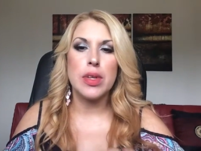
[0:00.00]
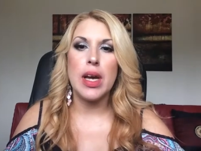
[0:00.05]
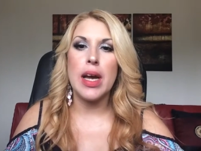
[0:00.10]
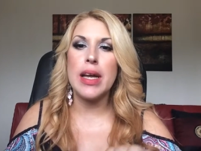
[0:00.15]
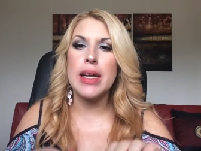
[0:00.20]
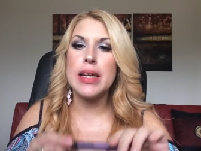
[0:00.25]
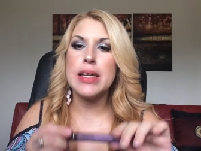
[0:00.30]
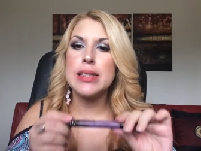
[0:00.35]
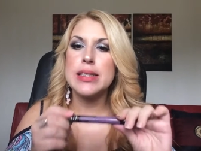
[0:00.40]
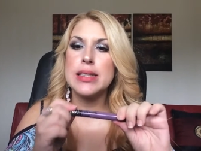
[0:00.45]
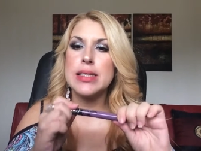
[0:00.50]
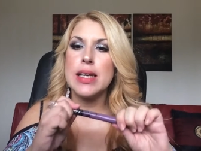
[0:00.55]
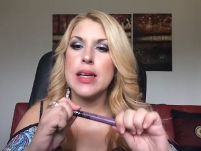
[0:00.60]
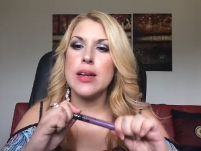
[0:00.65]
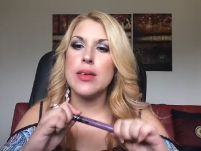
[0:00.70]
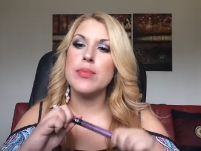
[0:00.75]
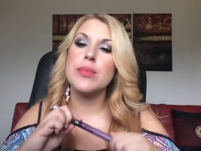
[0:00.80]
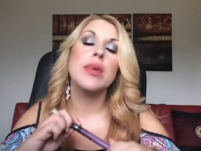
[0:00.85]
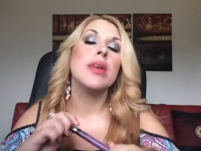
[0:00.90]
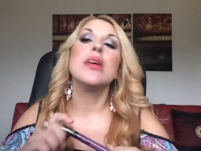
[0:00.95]
and it's
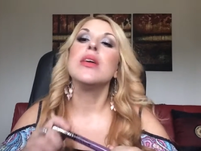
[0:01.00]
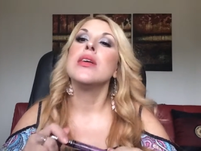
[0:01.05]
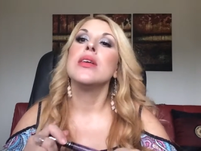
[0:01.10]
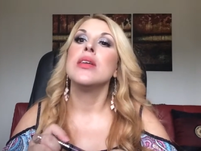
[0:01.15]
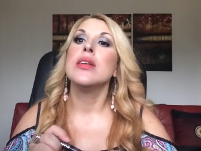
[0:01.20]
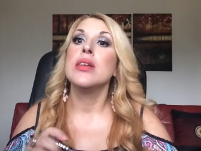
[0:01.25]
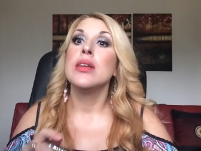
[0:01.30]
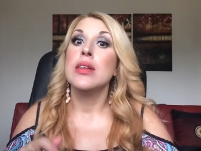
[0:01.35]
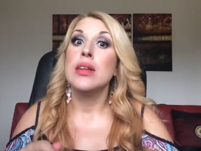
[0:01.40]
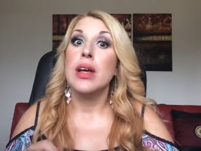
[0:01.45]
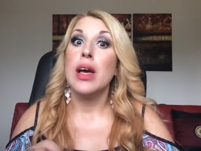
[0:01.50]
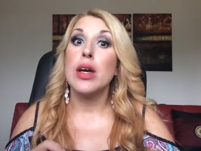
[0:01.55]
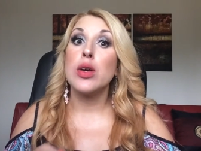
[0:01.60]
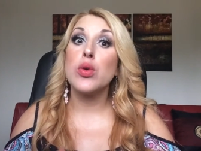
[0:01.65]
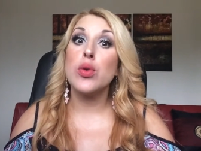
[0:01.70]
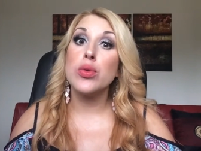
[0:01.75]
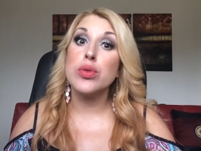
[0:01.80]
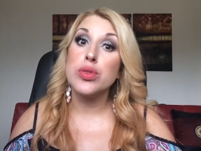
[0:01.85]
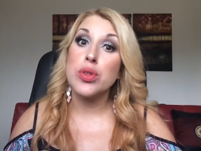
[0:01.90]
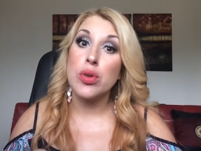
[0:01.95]
a
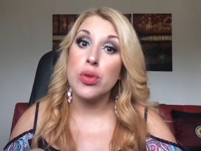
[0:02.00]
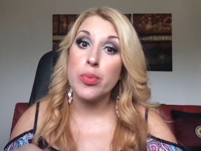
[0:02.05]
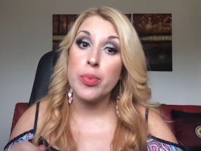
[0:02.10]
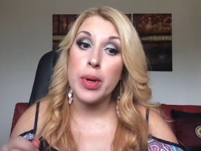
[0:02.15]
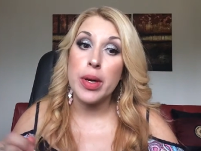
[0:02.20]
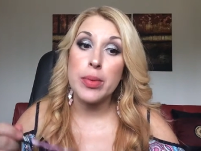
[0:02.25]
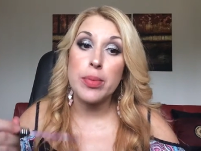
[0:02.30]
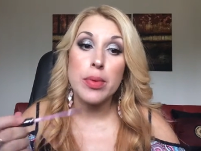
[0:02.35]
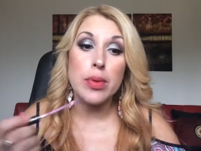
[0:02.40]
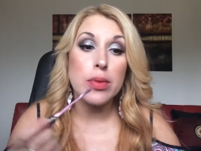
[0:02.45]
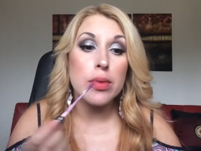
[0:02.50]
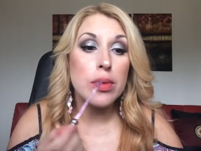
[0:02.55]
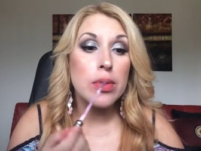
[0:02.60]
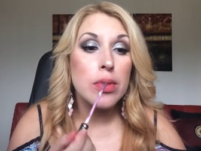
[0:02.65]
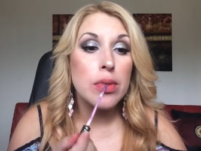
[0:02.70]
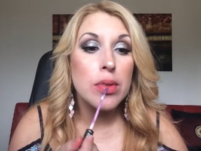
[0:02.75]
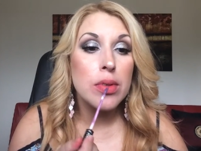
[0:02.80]
cool tone purple.